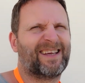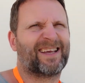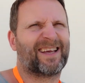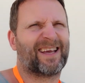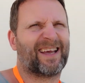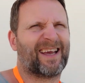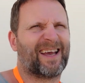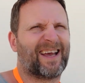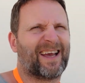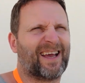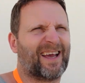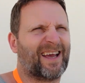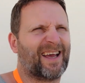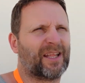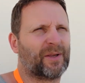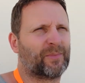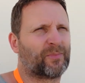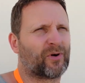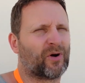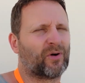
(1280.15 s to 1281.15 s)

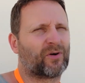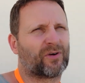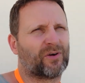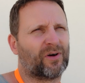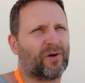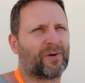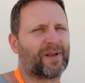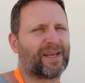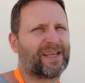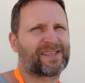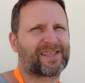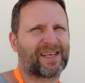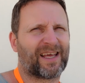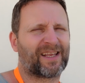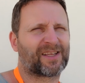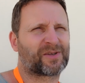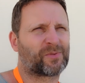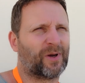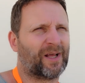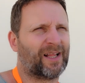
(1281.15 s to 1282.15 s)
The broker already
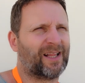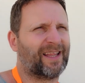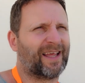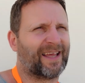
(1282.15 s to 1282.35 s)
said as well.